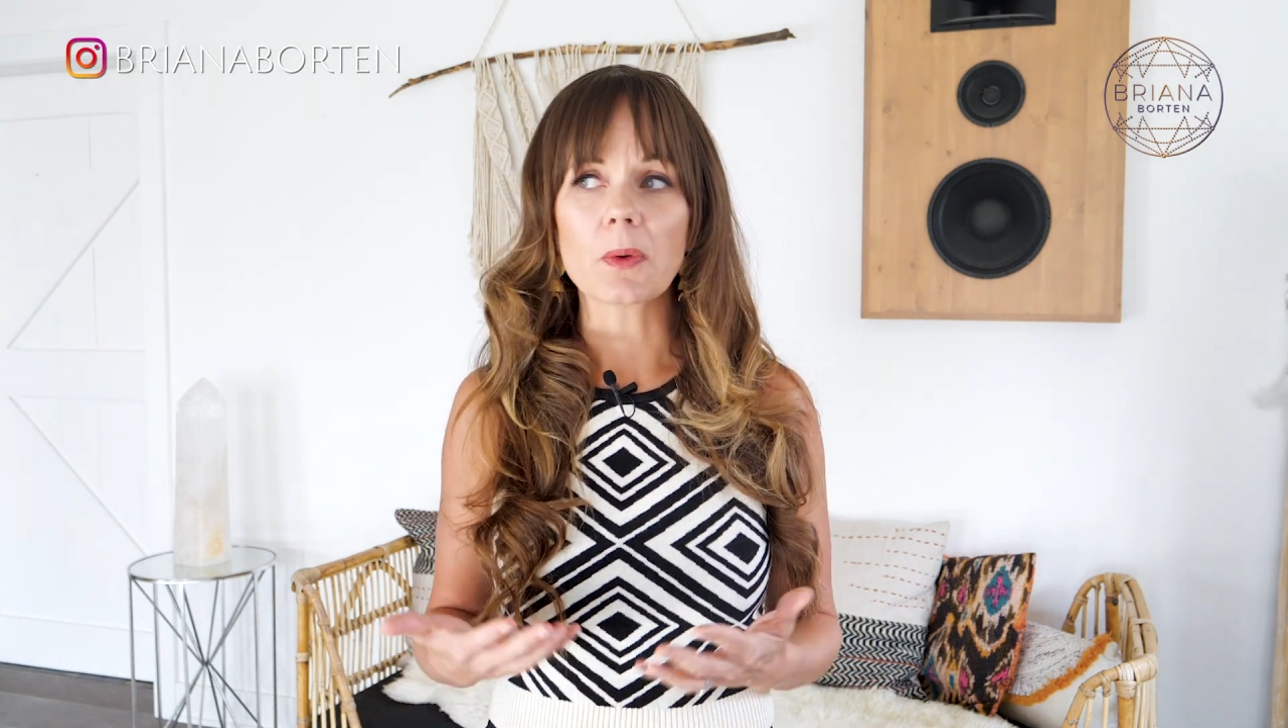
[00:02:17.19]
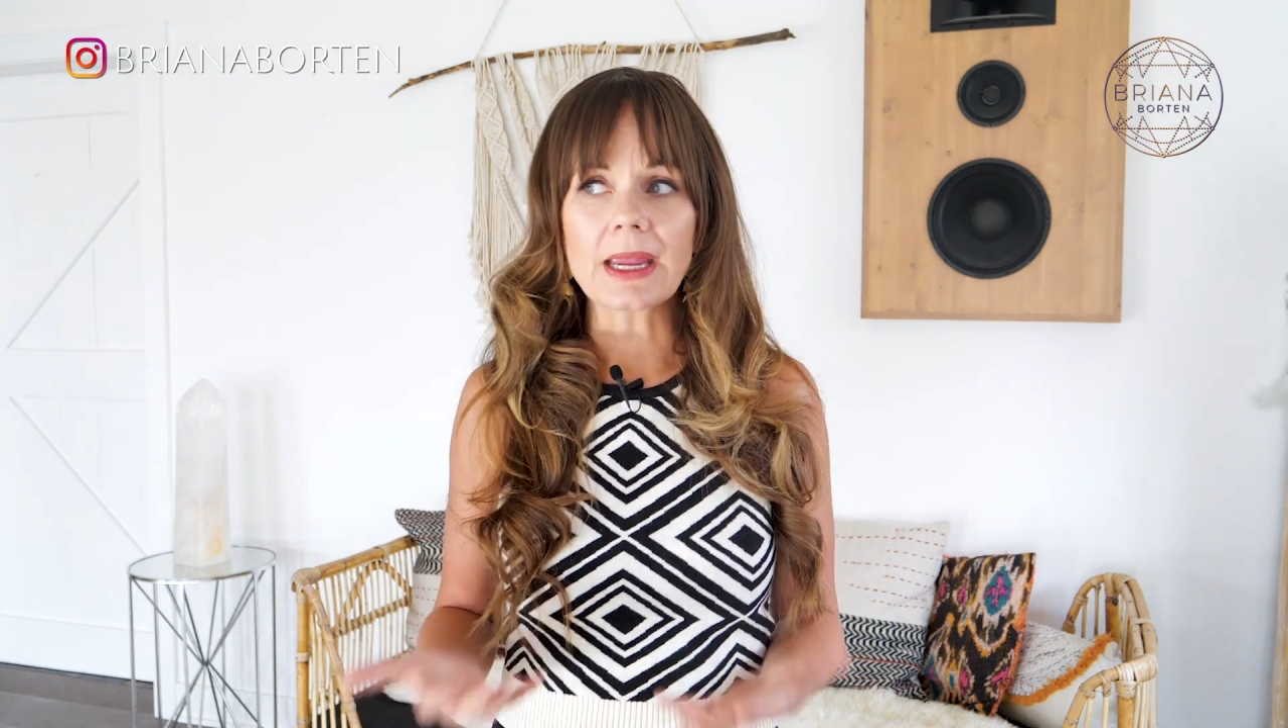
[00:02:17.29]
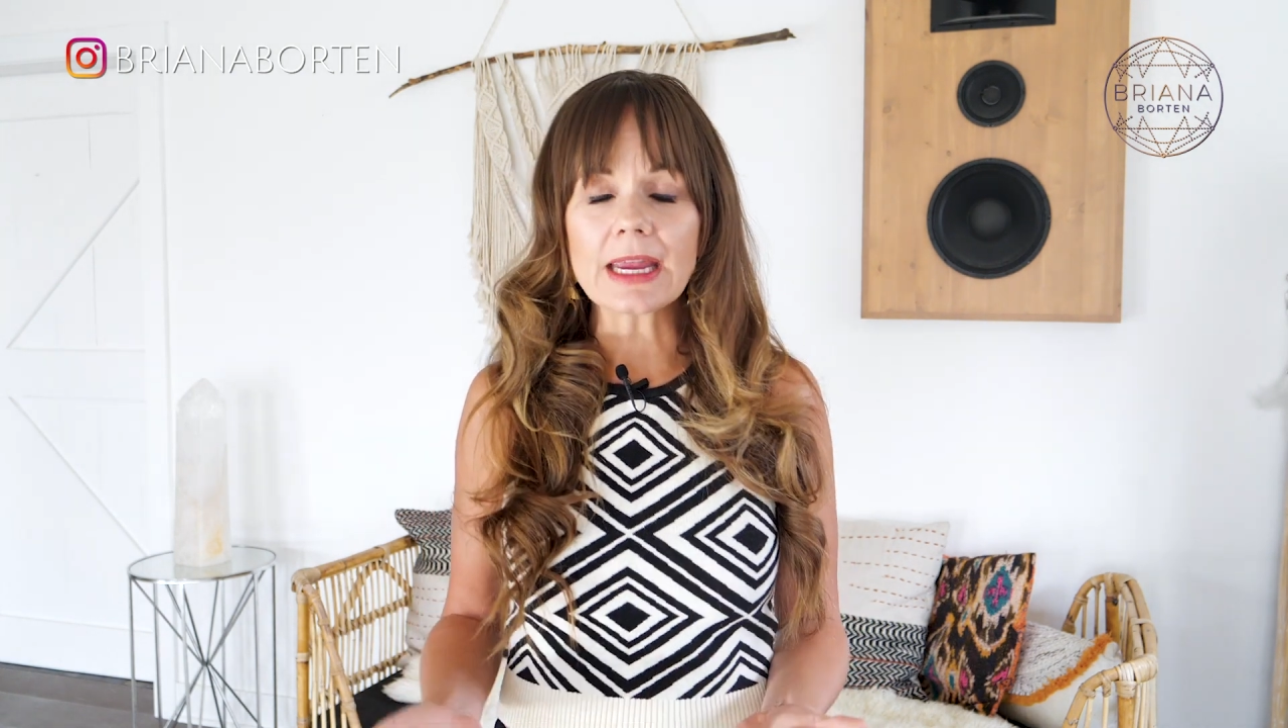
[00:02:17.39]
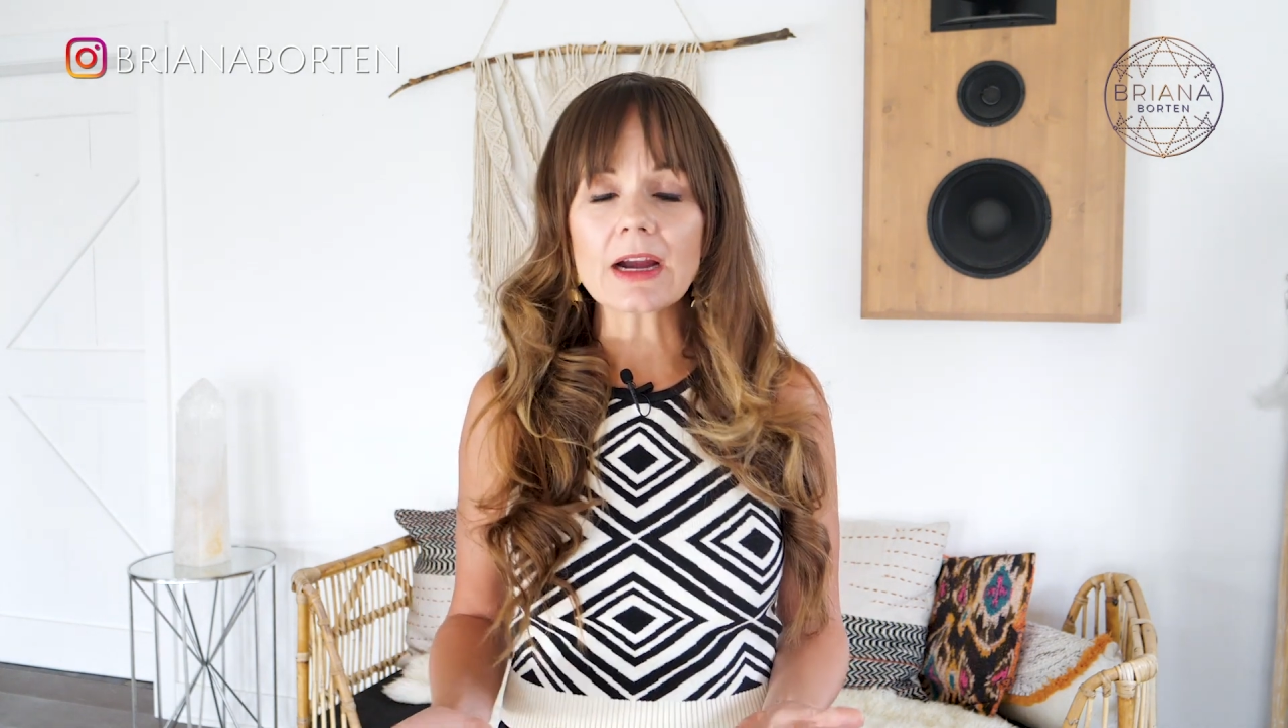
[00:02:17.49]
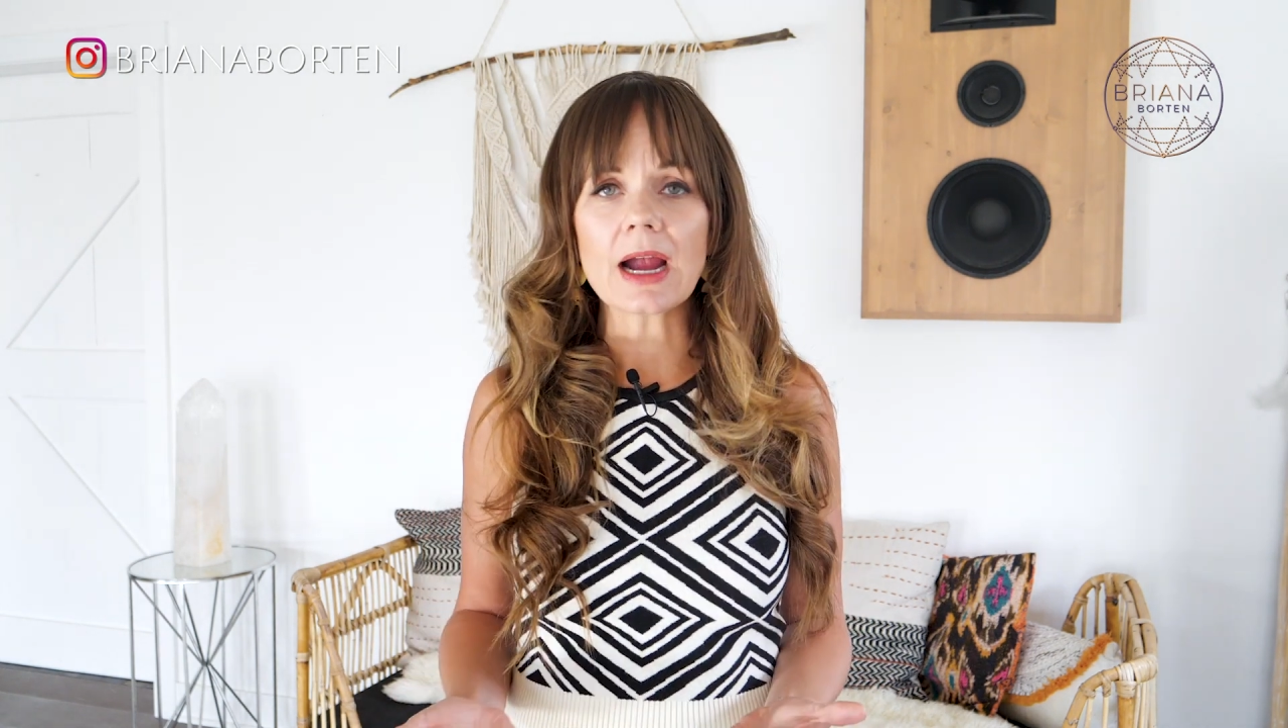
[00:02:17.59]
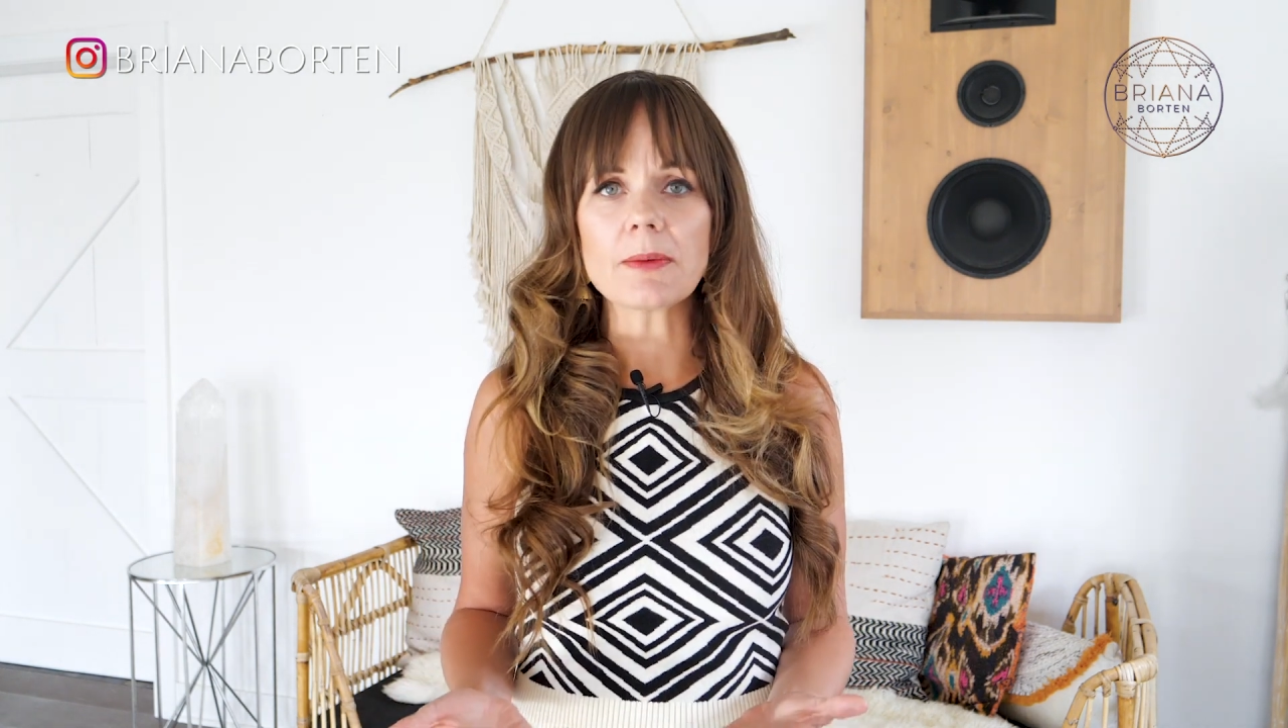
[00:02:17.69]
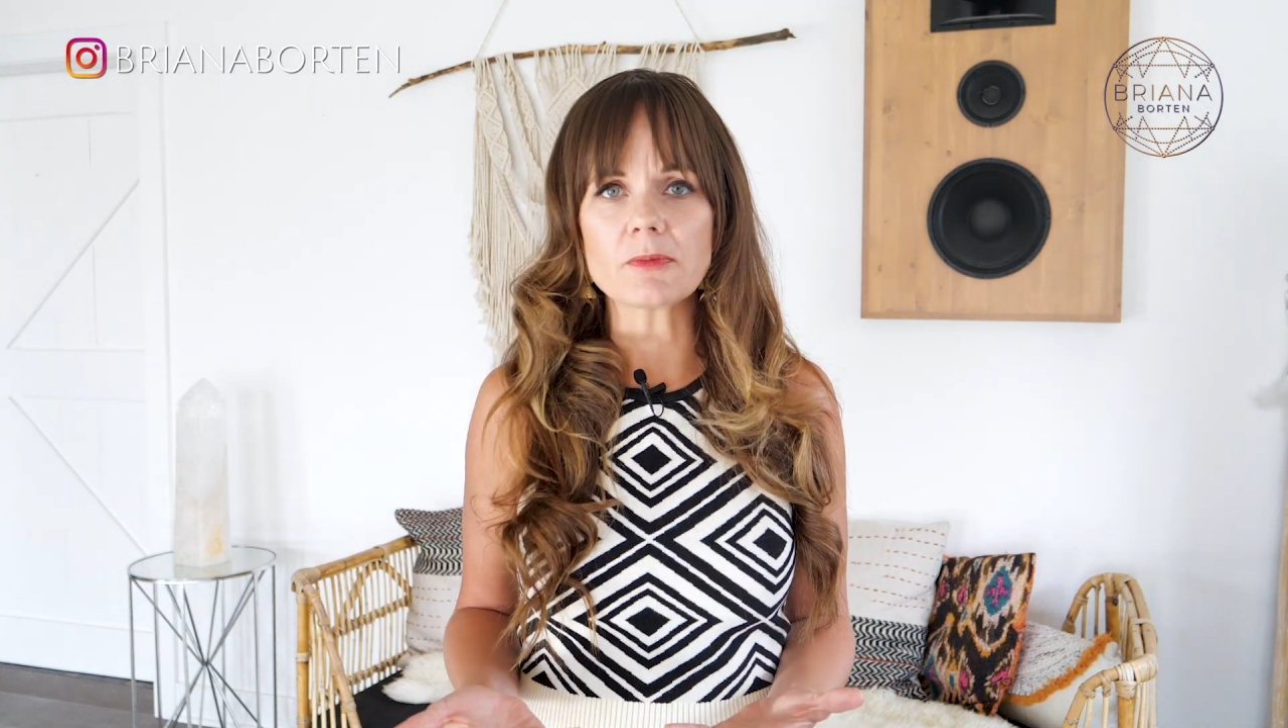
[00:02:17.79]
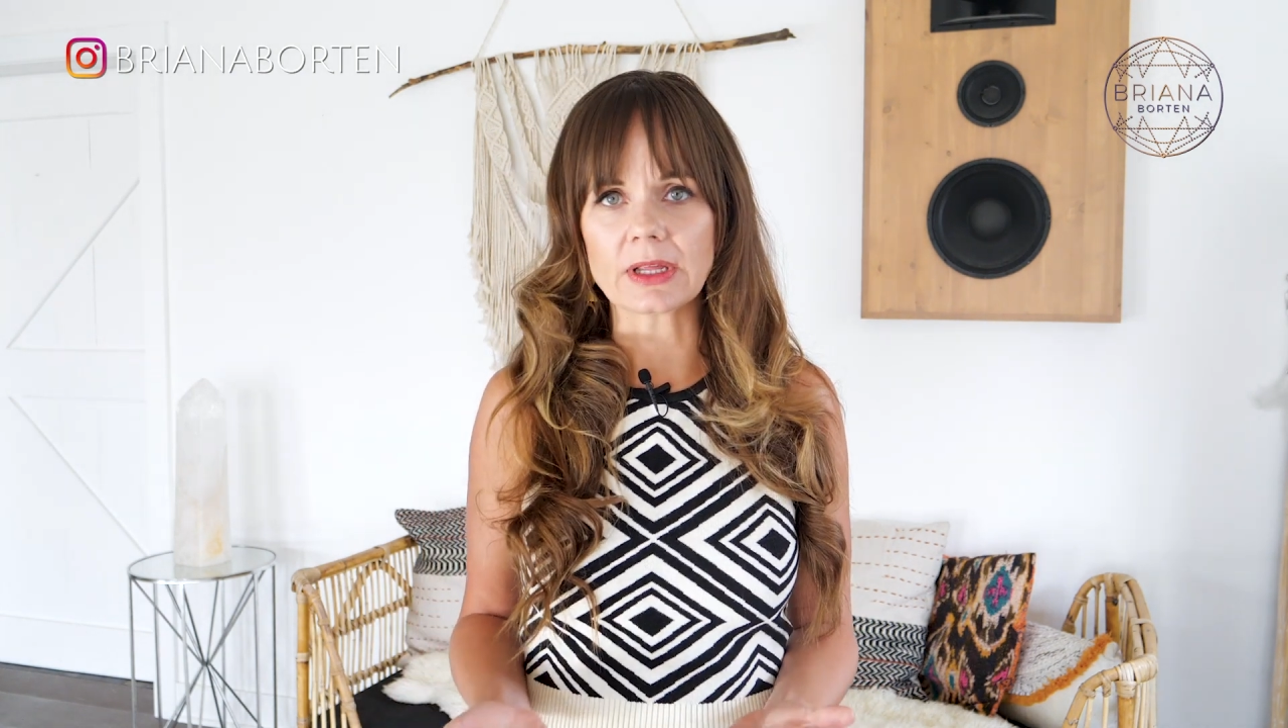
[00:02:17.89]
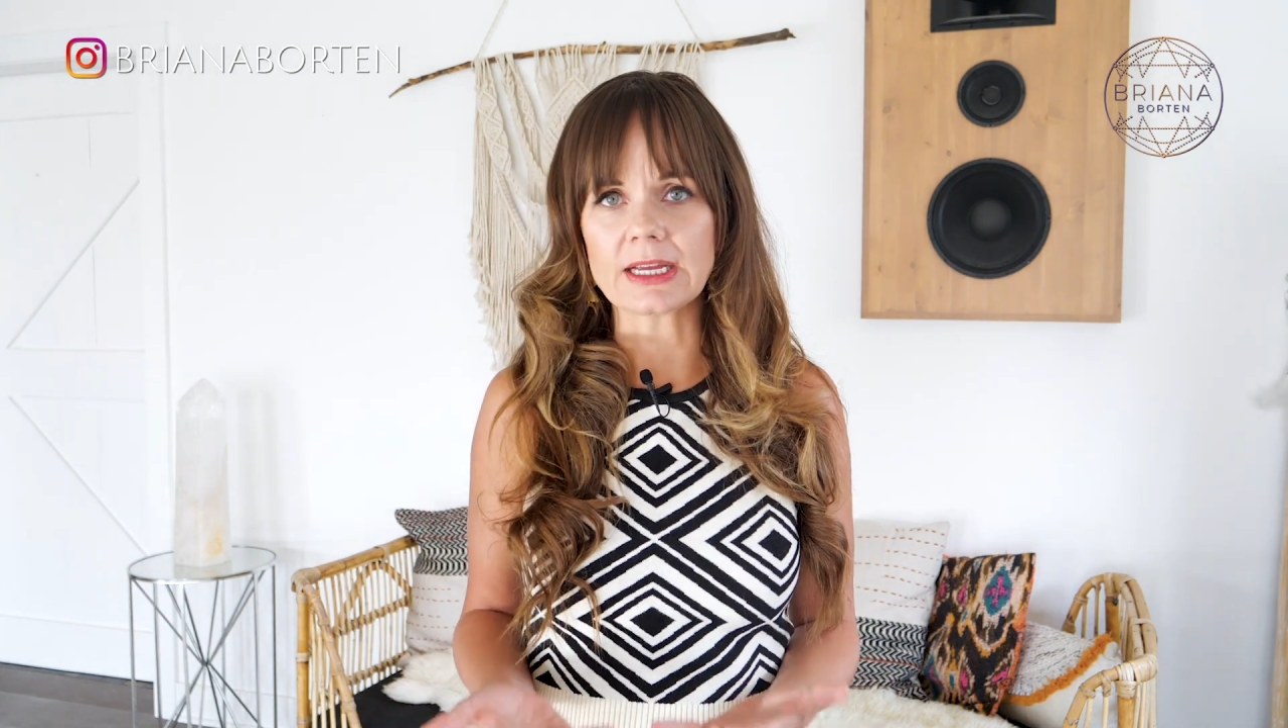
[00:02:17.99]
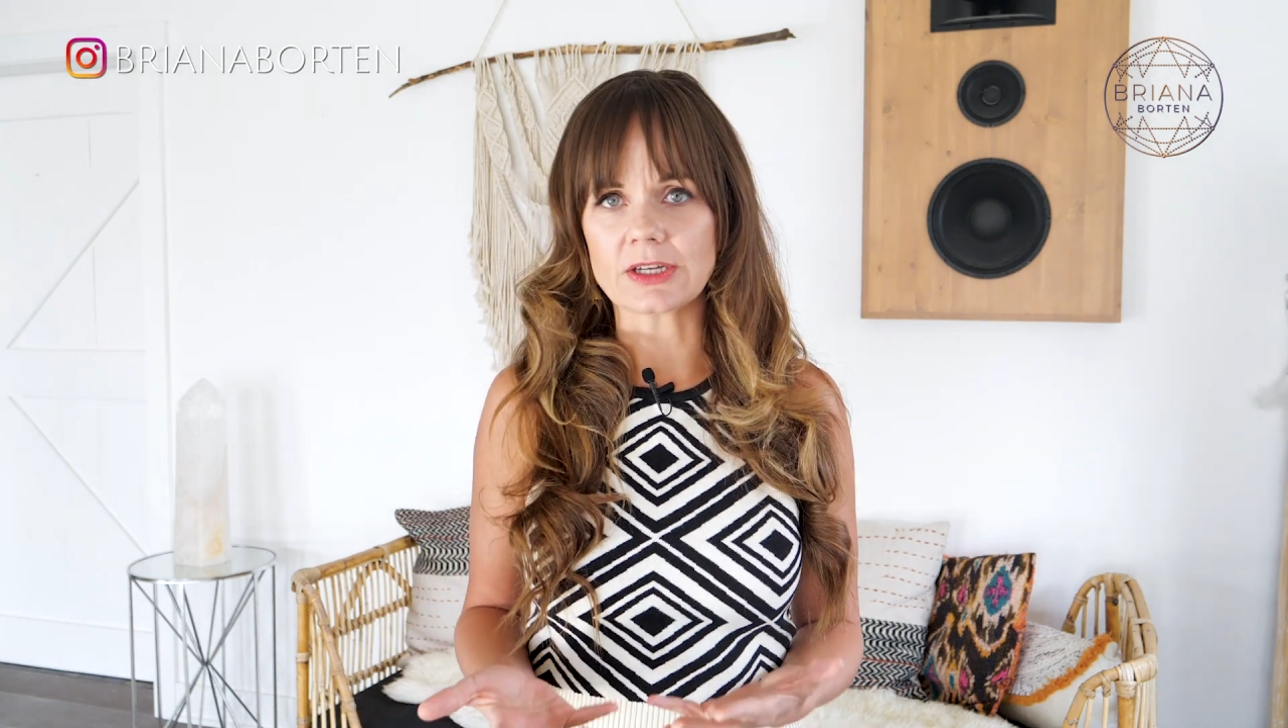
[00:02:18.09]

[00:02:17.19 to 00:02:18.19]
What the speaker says: Here I'm really